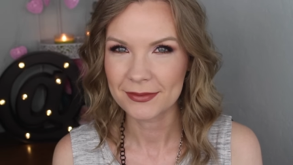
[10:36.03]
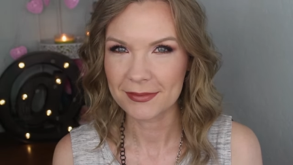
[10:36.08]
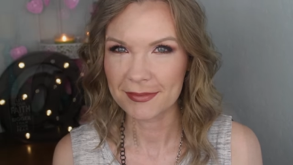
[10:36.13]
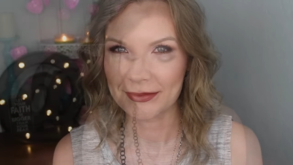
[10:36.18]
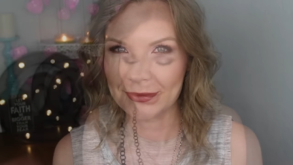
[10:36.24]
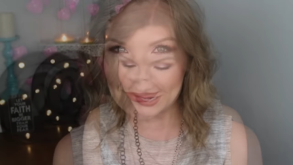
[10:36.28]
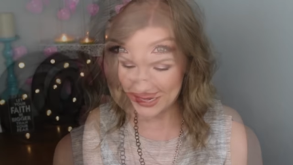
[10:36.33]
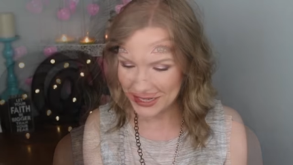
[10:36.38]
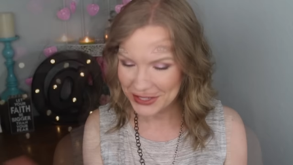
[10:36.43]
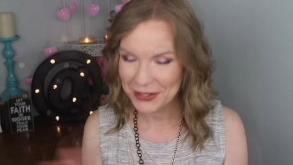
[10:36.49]

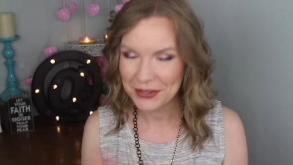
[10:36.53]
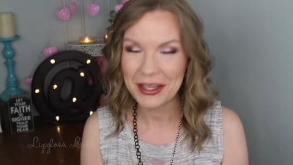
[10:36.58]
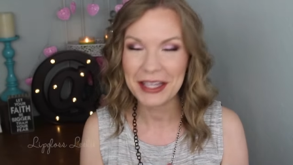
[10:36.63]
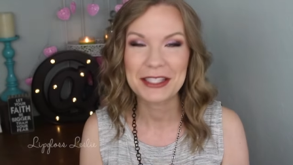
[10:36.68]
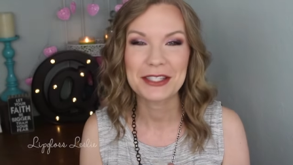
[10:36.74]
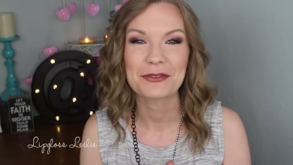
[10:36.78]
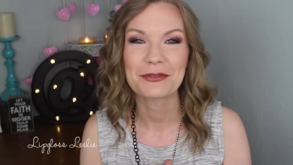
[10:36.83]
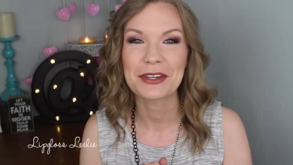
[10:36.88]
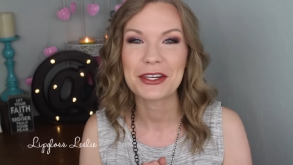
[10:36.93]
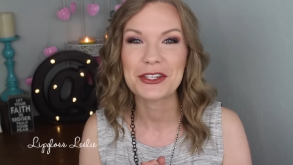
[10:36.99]
Alright guys, so
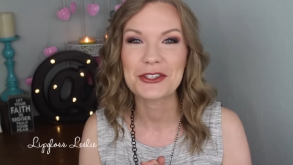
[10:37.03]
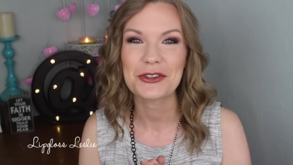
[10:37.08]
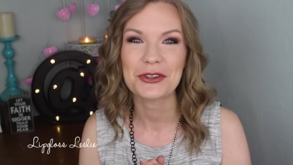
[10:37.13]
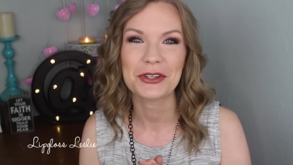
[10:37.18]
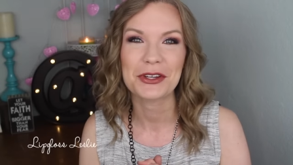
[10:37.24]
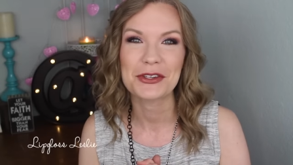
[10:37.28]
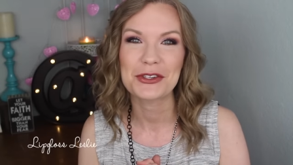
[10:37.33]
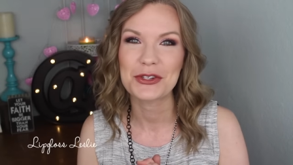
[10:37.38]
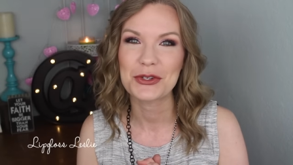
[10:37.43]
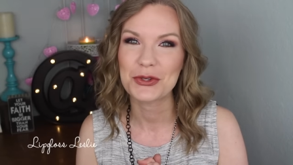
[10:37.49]
that's a finished
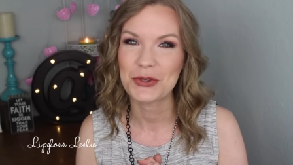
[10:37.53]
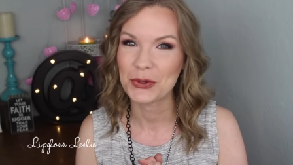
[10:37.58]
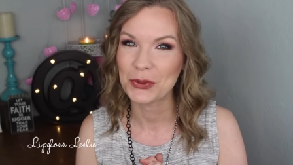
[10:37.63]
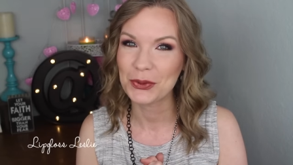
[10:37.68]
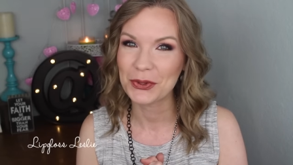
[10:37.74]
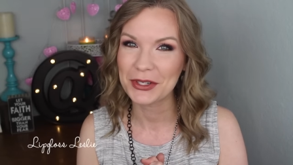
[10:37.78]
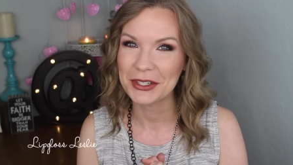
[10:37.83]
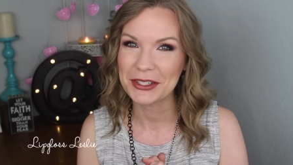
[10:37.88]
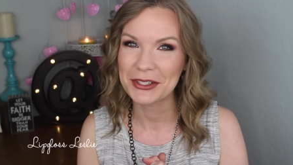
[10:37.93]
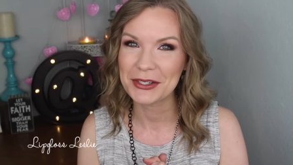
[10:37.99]
looking
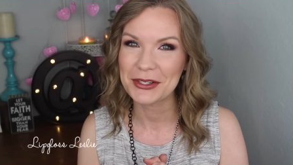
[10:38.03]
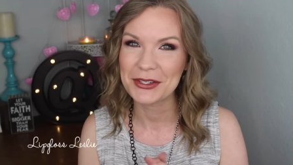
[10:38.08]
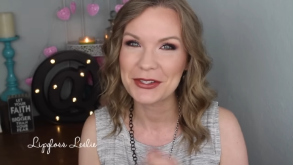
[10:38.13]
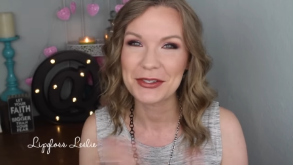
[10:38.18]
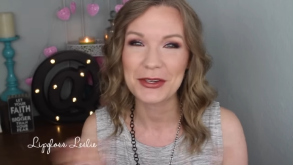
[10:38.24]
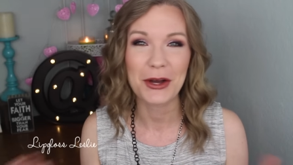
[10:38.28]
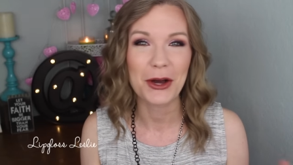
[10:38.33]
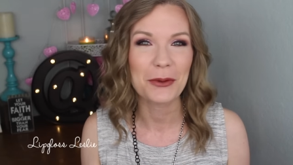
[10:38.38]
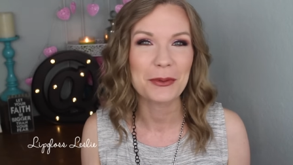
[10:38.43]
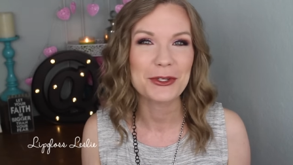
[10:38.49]
tutorial.
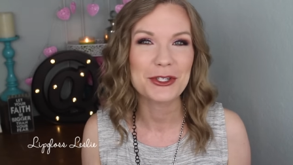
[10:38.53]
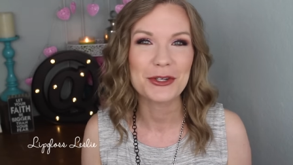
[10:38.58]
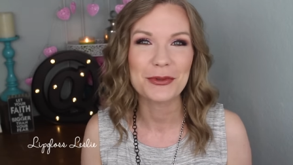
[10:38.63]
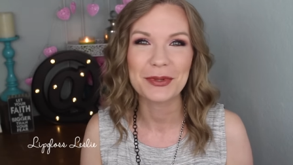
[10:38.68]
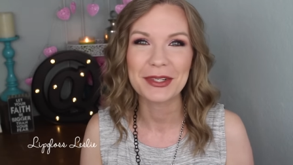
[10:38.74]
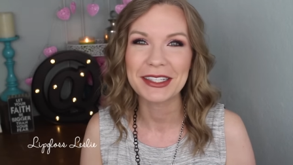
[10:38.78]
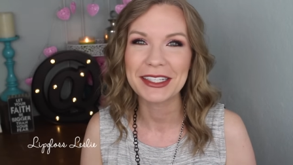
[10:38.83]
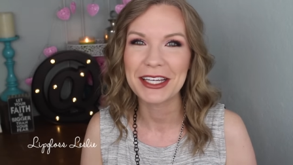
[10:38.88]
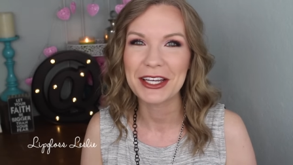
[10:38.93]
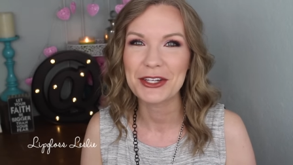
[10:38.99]
So hope that you
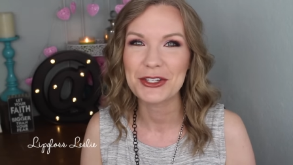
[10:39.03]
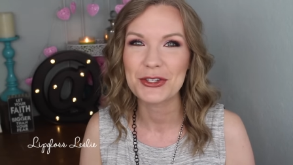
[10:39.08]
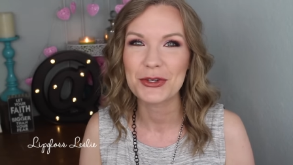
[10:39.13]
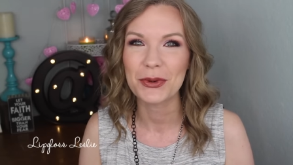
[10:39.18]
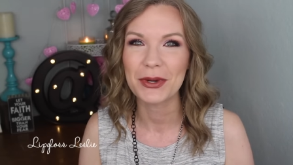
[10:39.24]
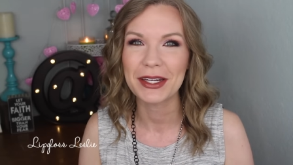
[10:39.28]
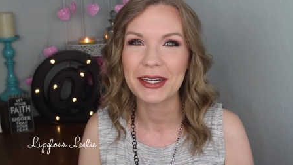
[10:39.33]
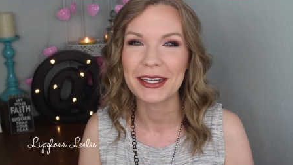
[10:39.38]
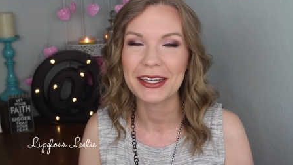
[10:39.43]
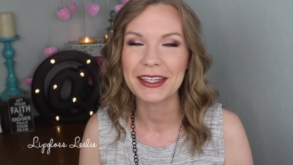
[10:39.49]
really
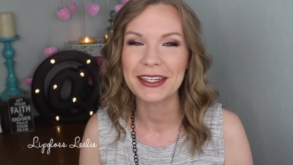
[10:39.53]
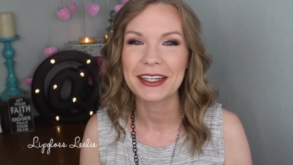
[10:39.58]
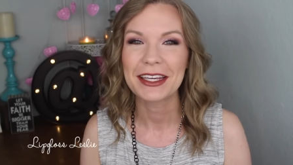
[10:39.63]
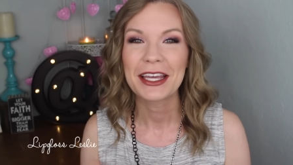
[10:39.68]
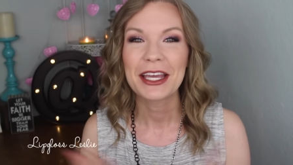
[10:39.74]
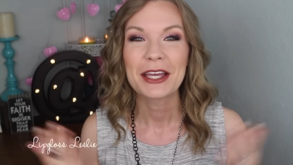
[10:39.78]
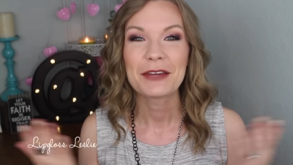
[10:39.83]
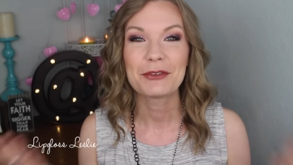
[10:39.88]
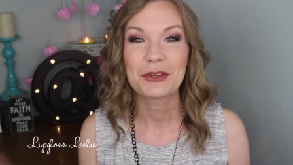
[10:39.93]
enjoyed it.